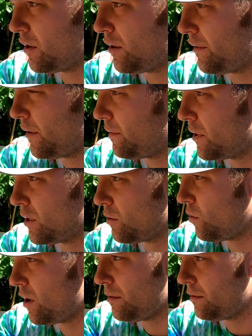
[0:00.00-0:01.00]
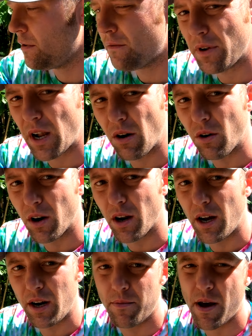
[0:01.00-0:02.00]
So if there's one
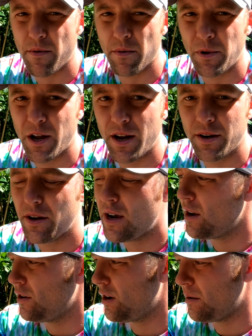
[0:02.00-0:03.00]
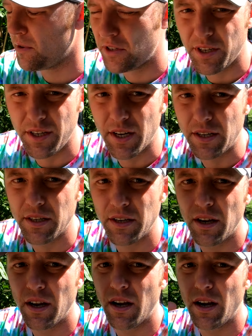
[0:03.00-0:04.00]
flower on a pepper plant, you're able to get
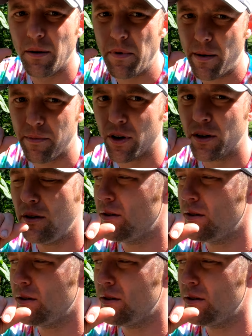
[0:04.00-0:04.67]
a pepper.